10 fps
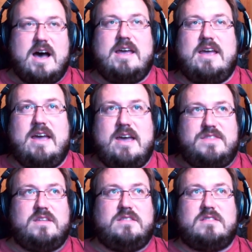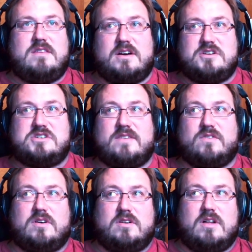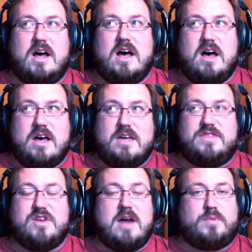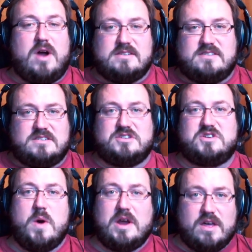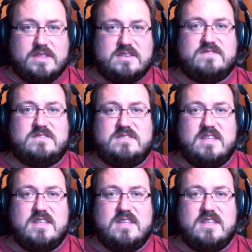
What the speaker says: I think that there are several thought processes going on